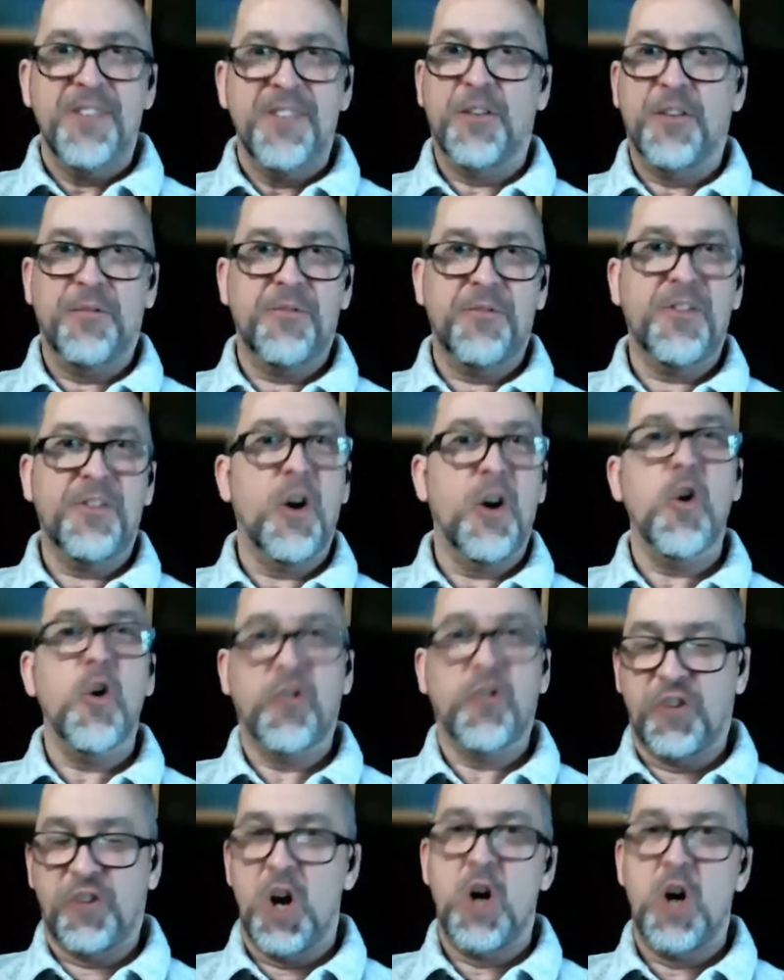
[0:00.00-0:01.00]
The whole
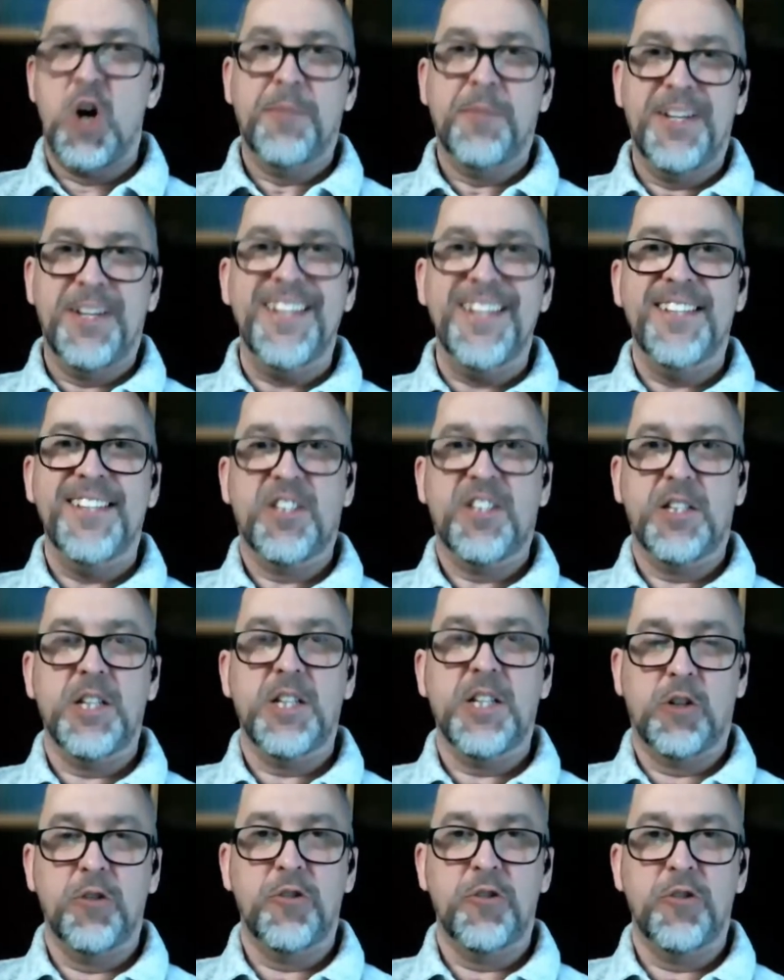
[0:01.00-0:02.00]
psalm is
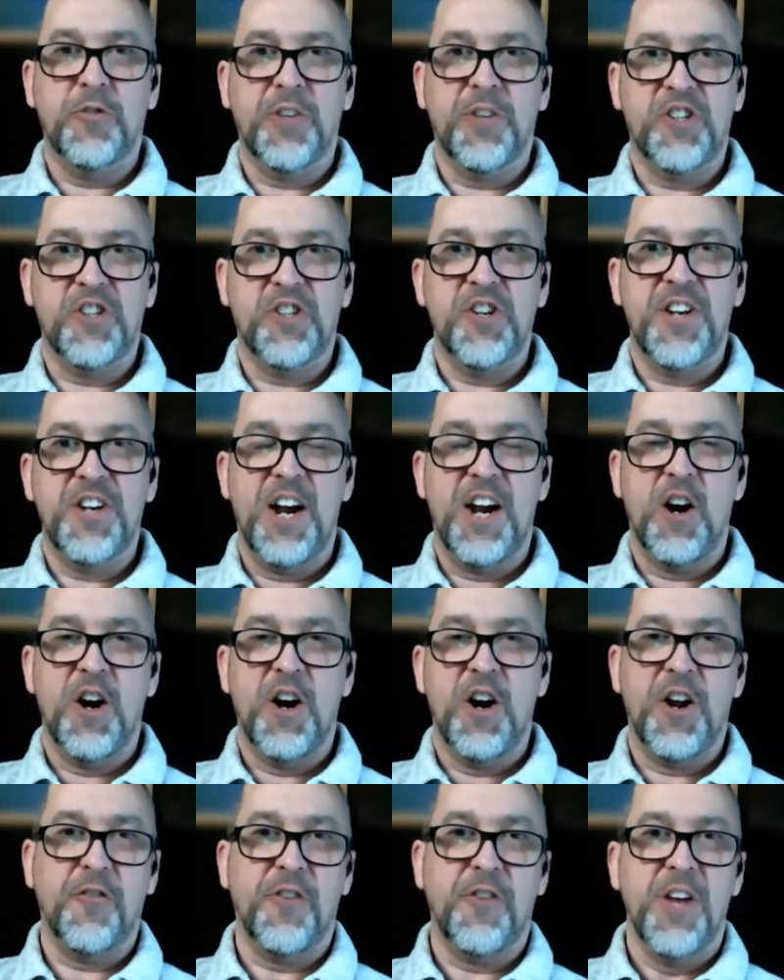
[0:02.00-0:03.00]
the crucifixion
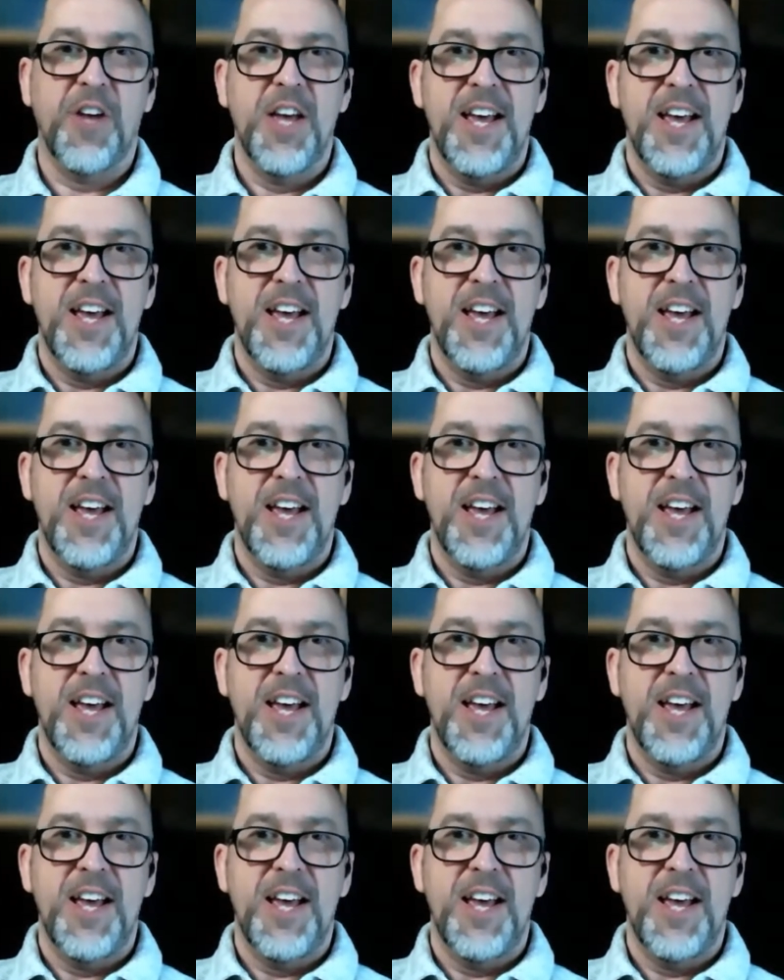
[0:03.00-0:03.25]
narrative,